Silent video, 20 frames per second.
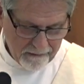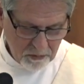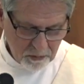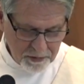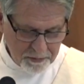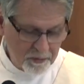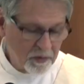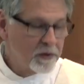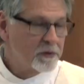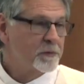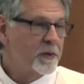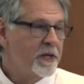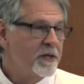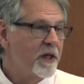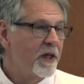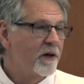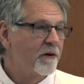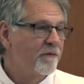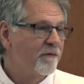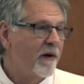Which brings me
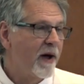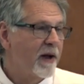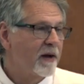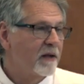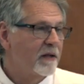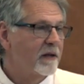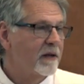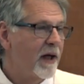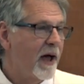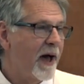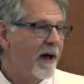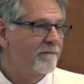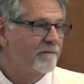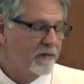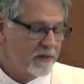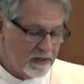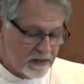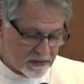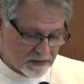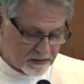to the final and
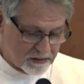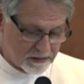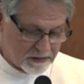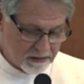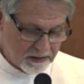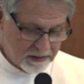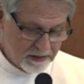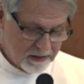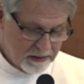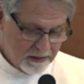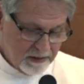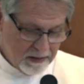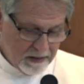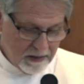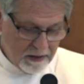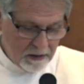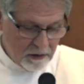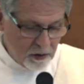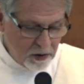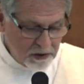obvious
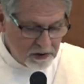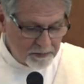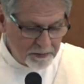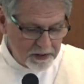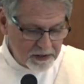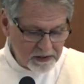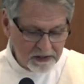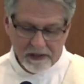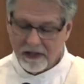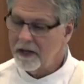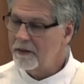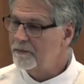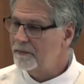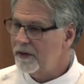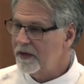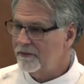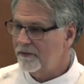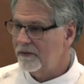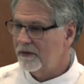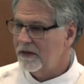Christmas and
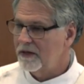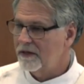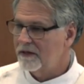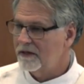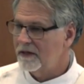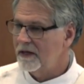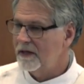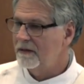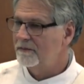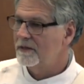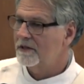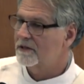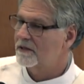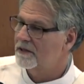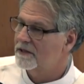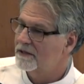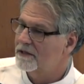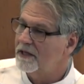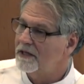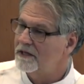Epiphany theme. It's a
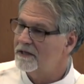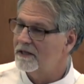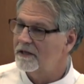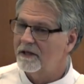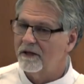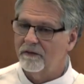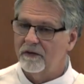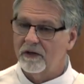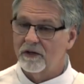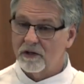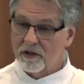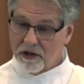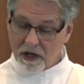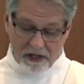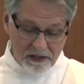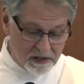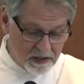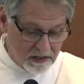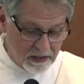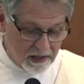season of
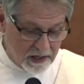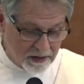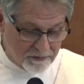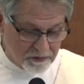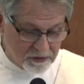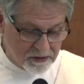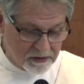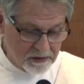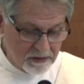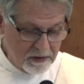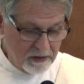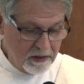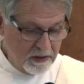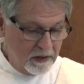exchanging gifts.